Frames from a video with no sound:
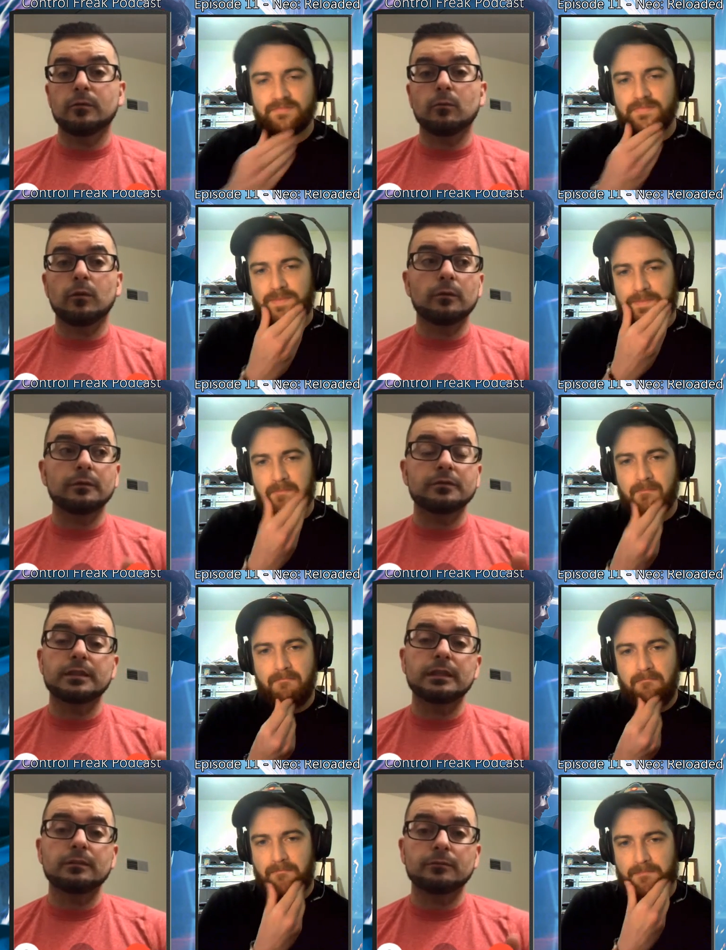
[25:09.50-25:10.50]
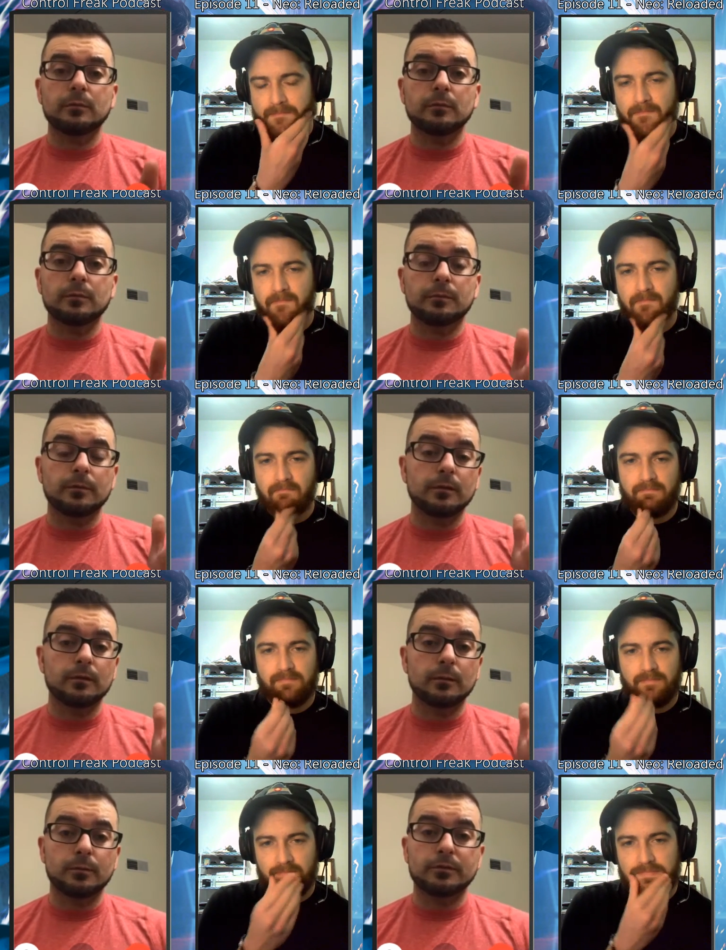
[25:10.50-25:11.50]
Speaker 1: what we've seen from
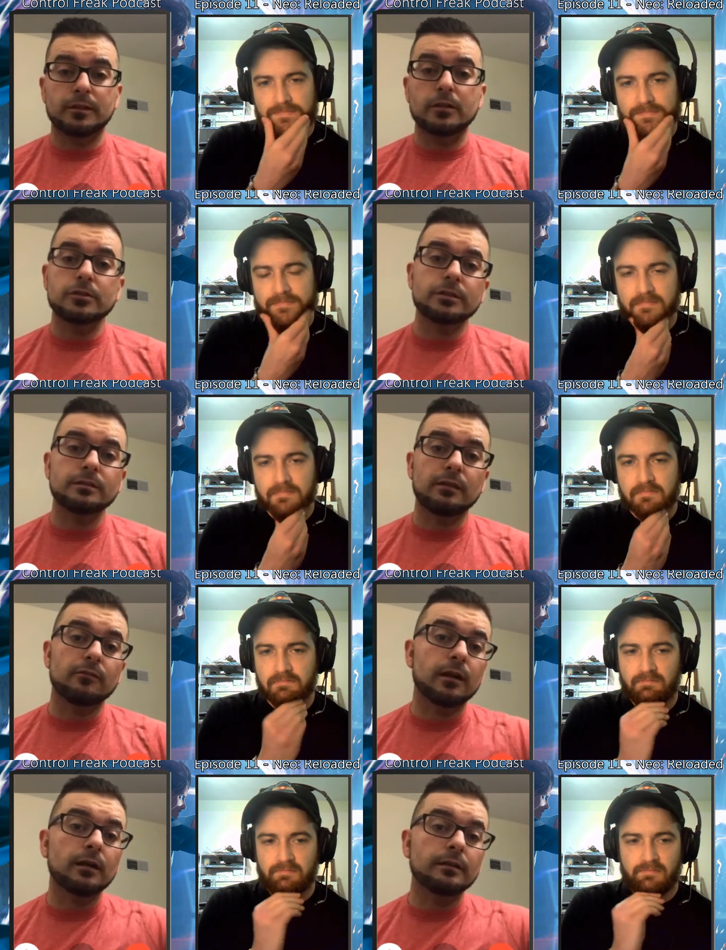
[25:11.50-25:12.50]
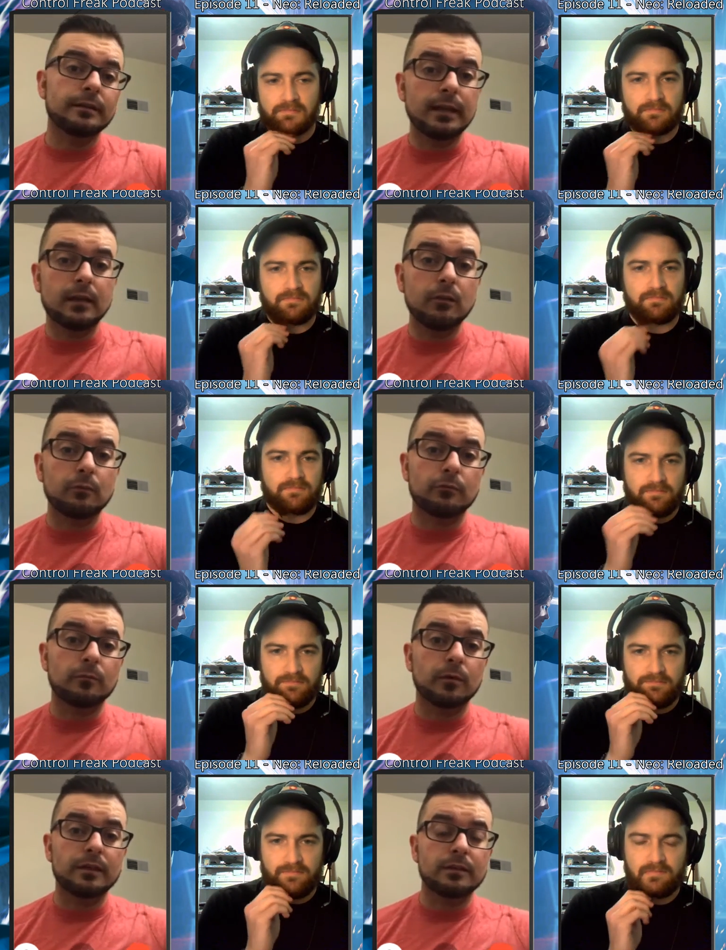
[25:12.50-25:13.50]
the percentages, they've gone down
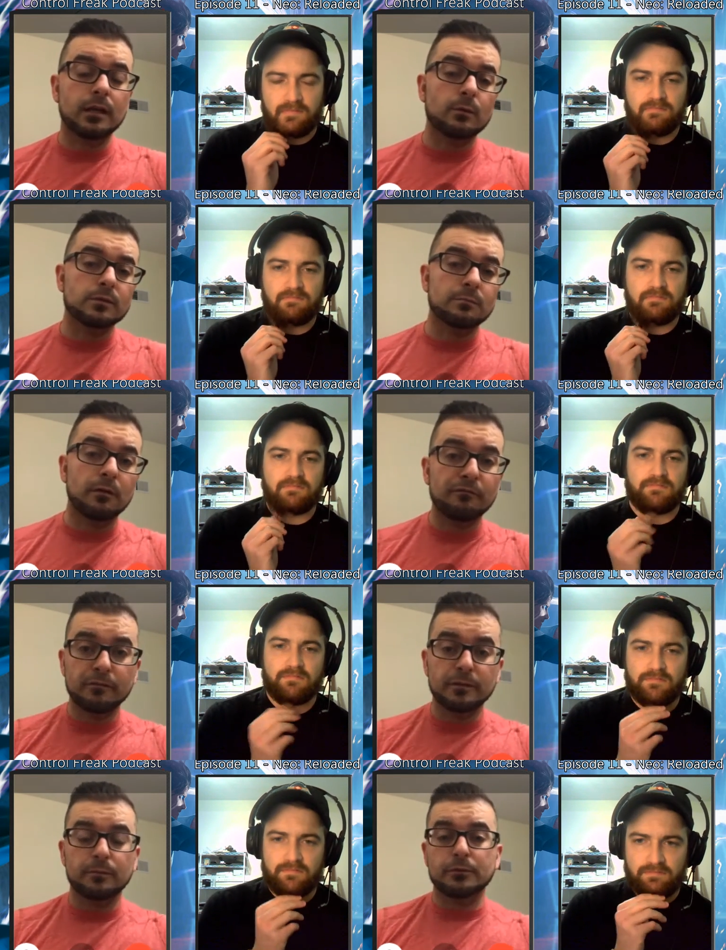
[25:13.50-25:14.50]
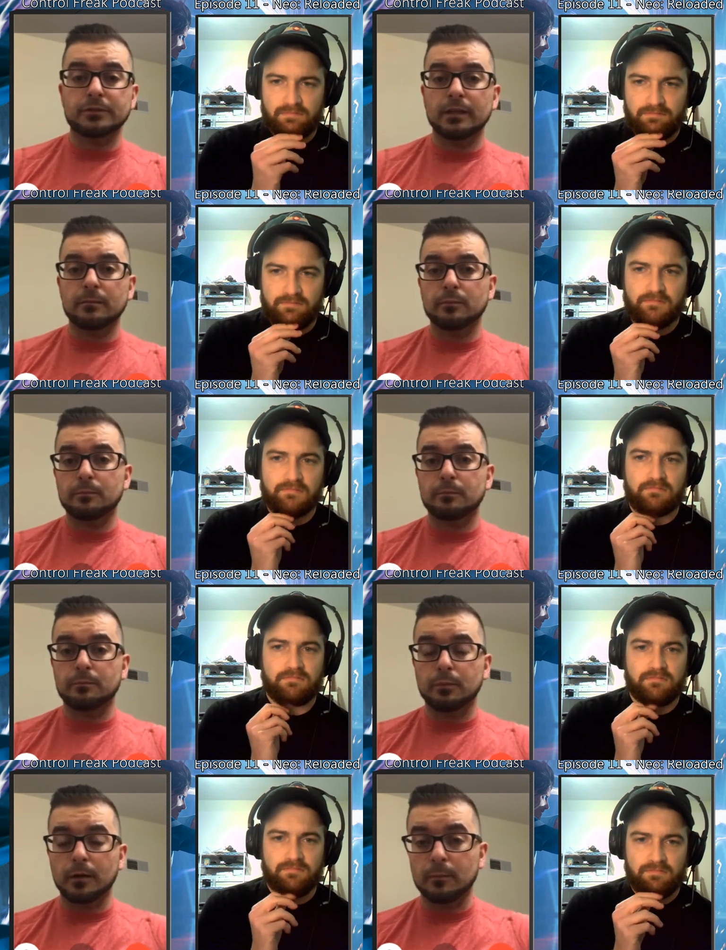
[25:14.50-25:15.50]
from, I think it was above 50%
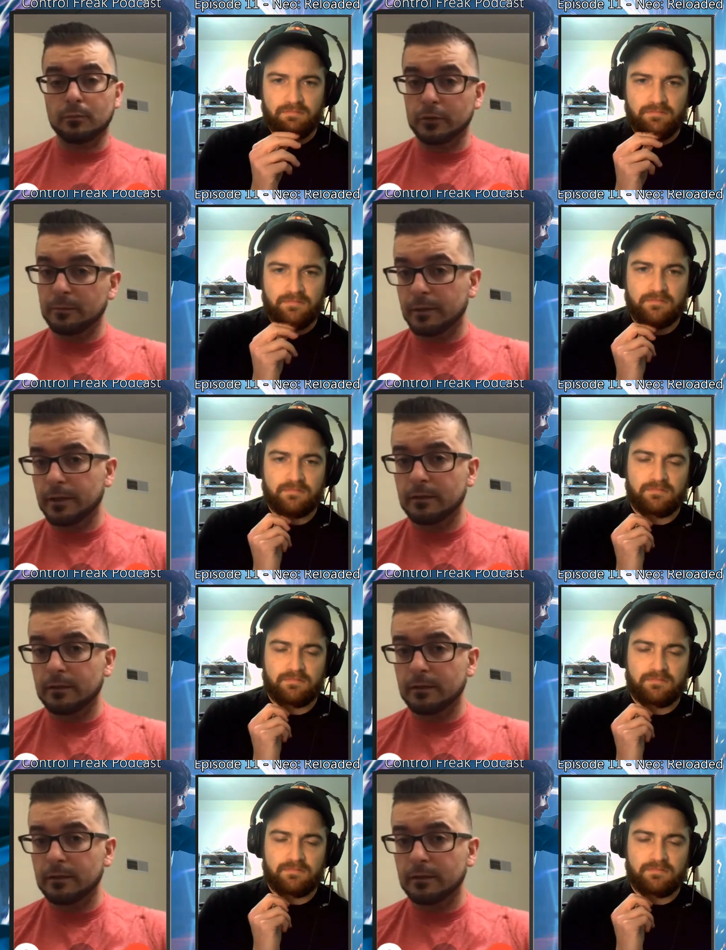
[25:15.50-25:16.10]
pre-ban